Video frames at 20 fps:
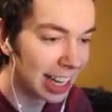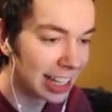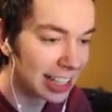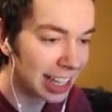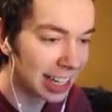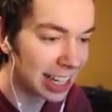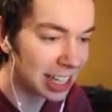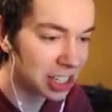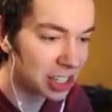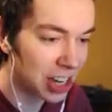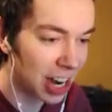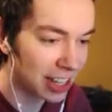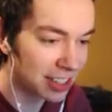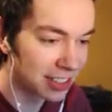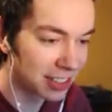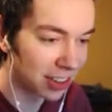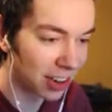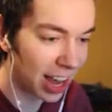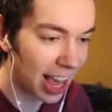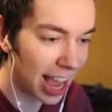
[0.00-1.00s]
It's like a
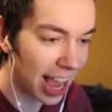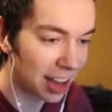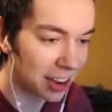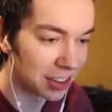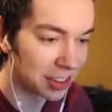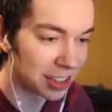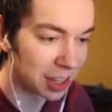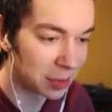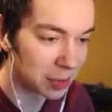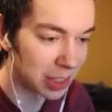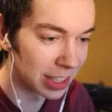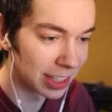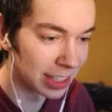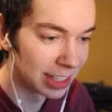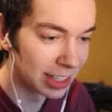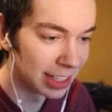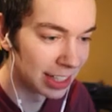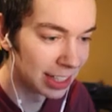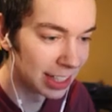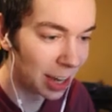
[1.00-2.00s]
jester hat or
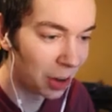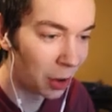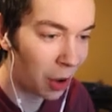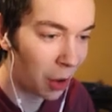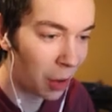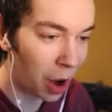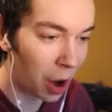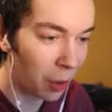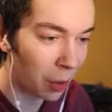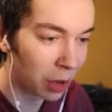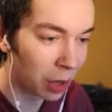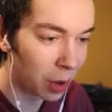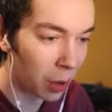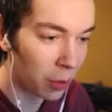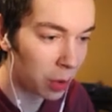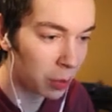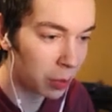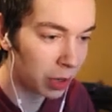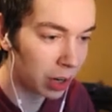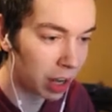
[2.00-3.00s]
something. I want to I
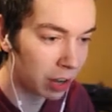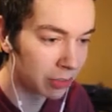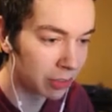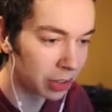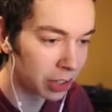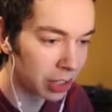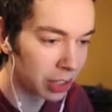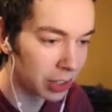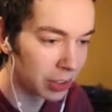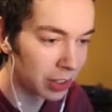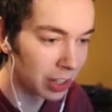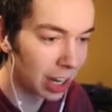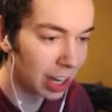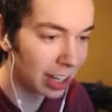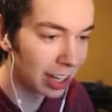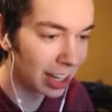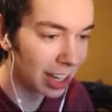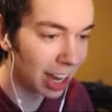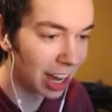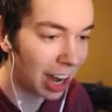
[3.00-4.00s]
want to put it on for you.
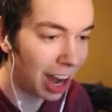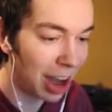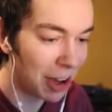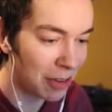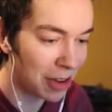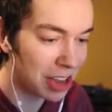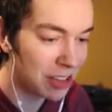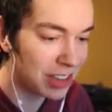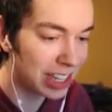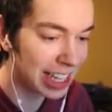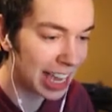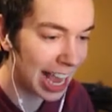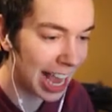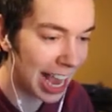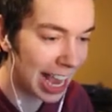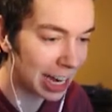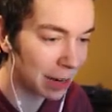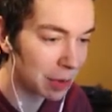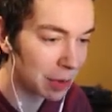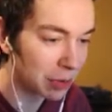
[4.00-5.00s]
Oh, if I even
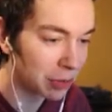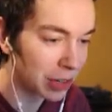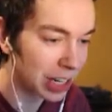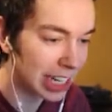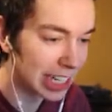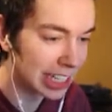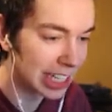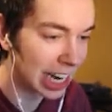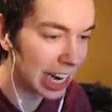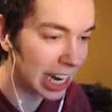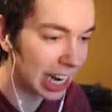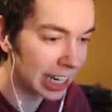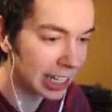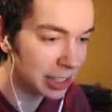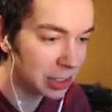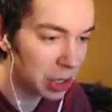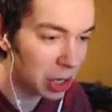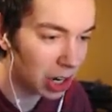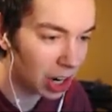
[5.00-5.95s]
can, I'm gonna freaking die.